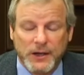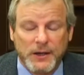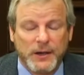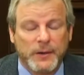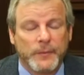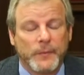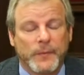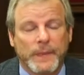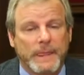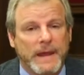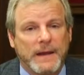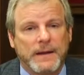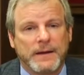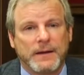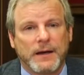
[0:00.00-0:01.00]

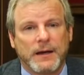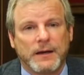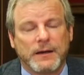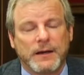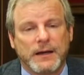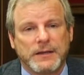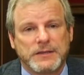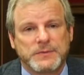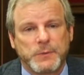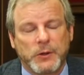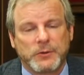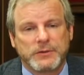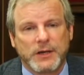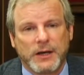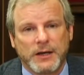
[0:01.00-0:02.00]
and
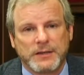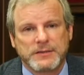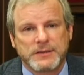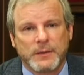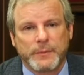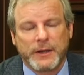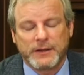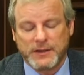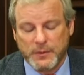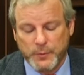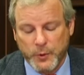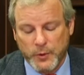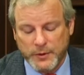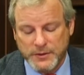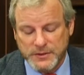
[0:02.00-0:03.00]
spoke to us about the
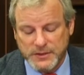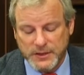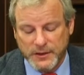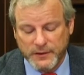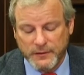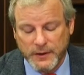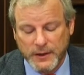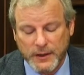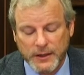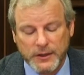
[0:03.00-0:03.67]
importance of,